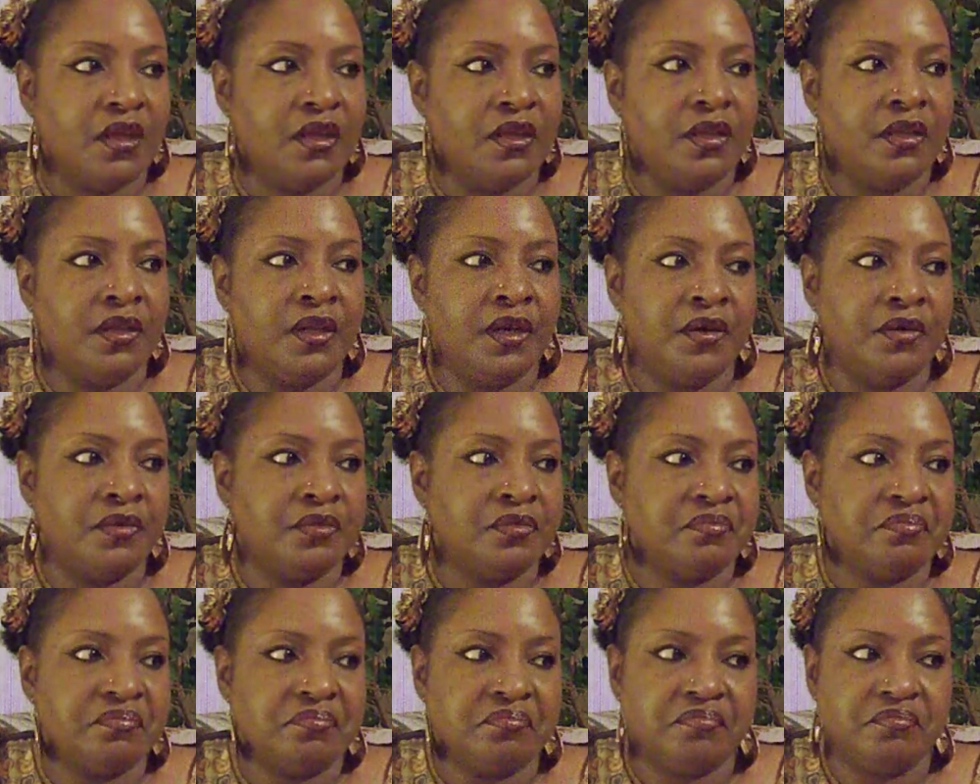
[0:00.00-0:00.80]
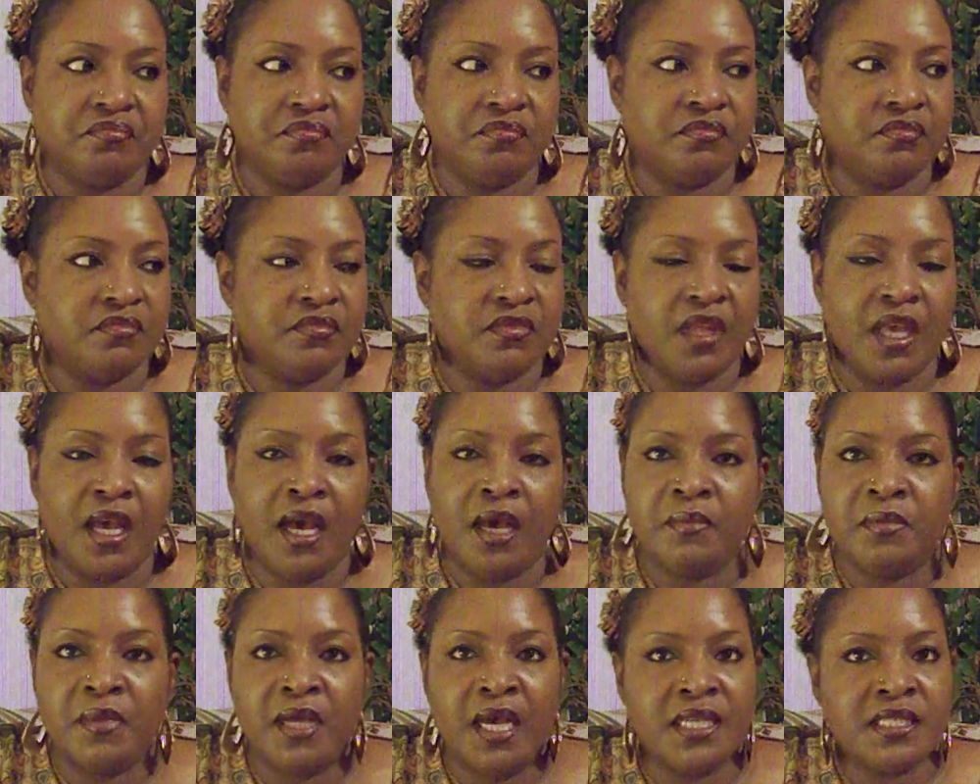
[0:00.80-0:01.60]
you know
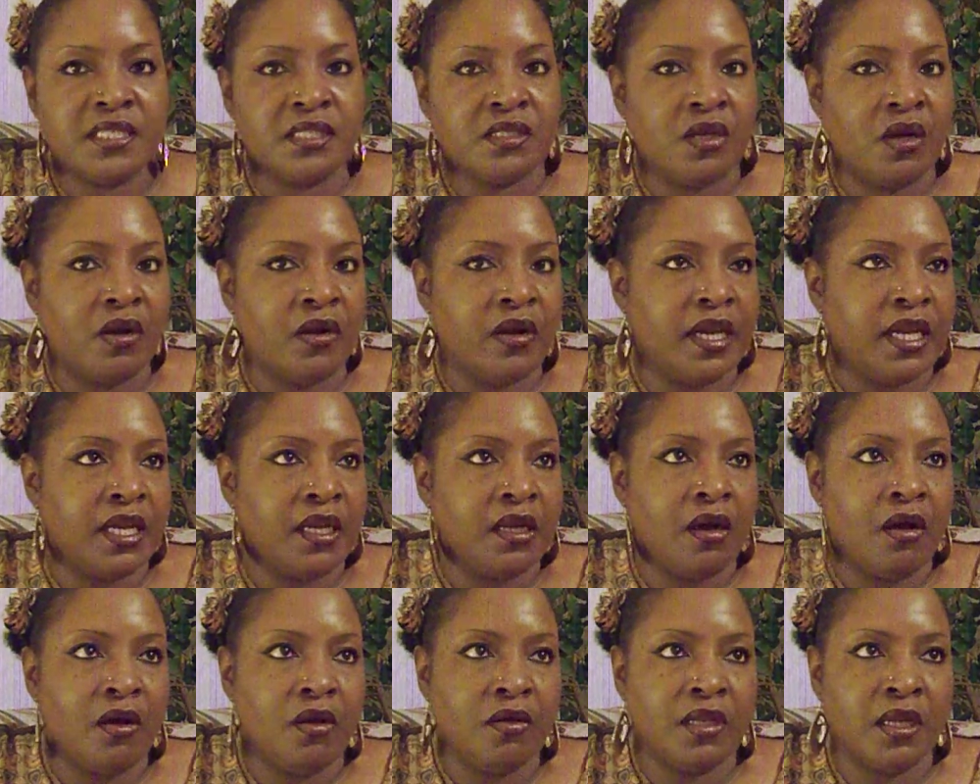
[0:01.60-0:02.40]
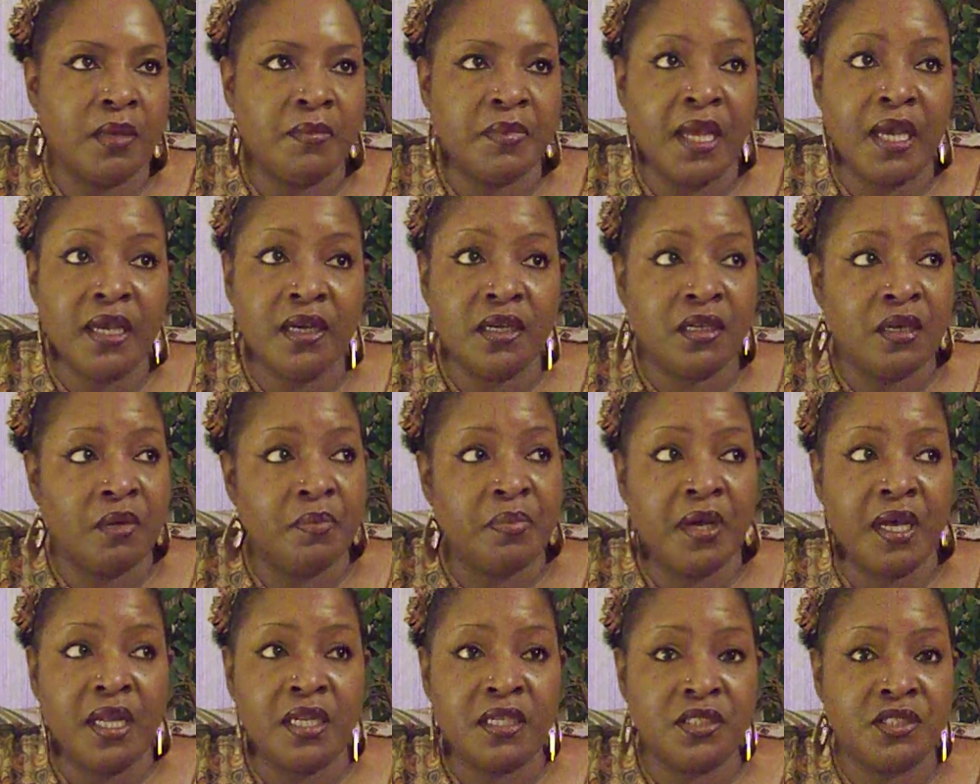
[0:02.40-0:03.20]
I'm not sorry at all. I'm not going to
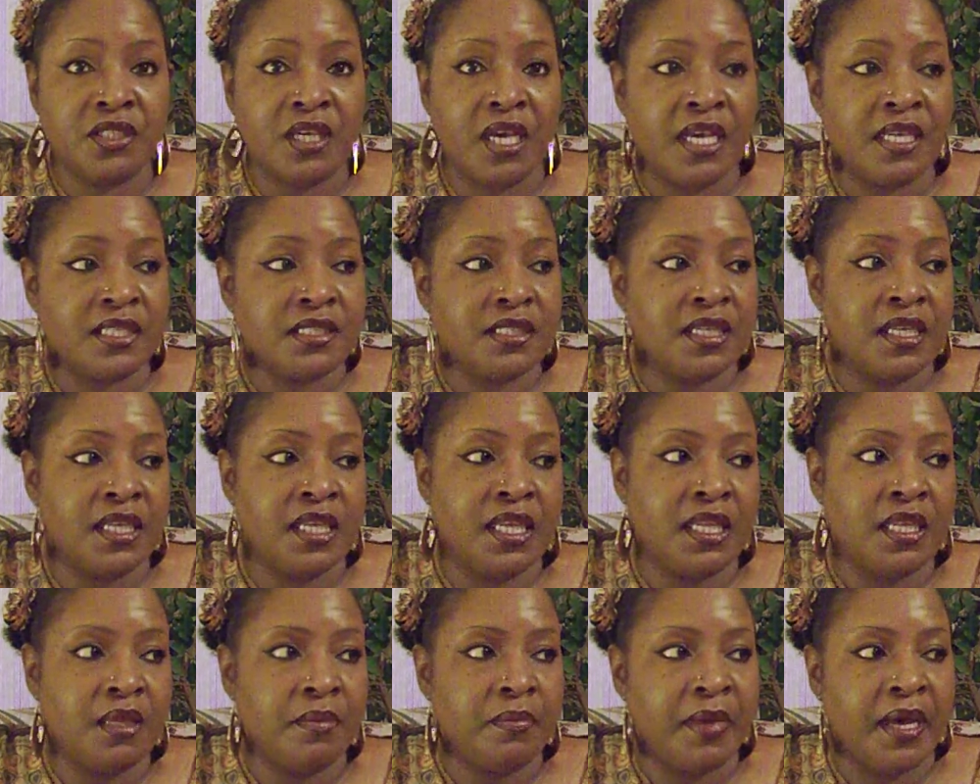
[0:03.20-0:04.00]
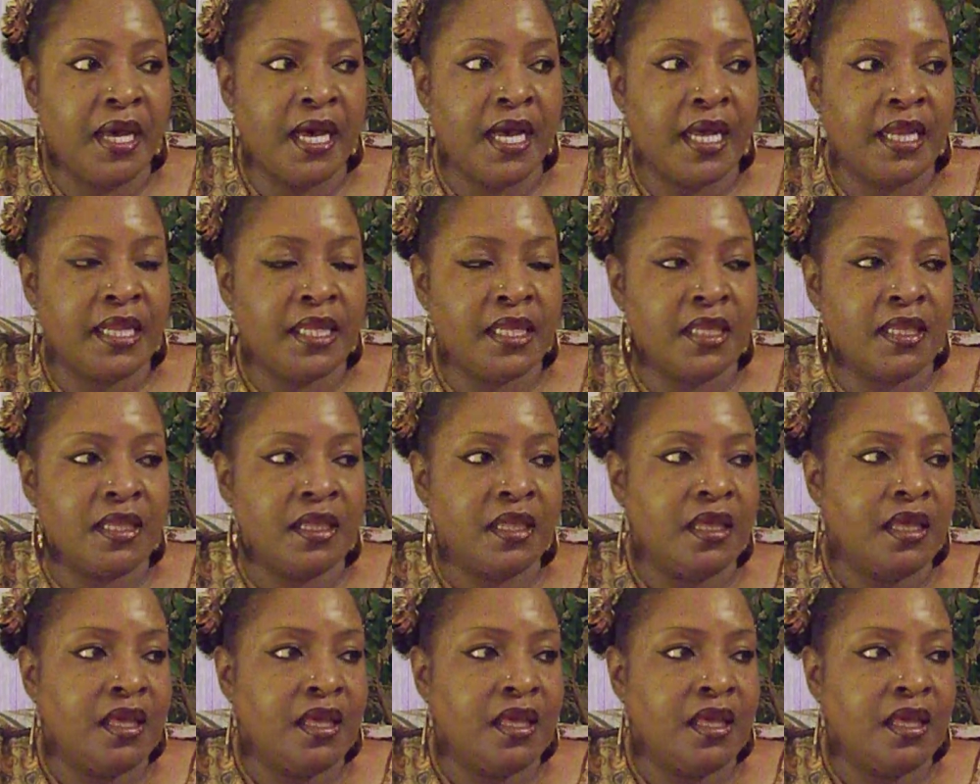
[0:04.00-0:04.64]
apologize to anybody.